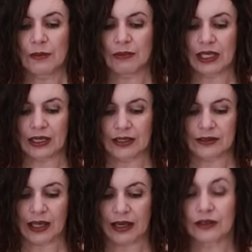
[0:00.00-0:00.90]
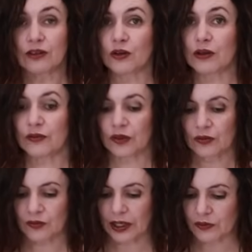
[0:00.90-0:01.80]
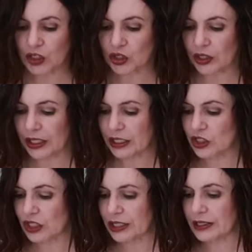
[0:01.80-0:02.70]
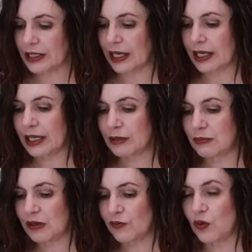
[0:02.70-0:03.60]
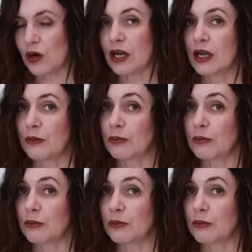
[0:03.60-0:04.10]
because I don't know if you've ever grated cheese ahead before,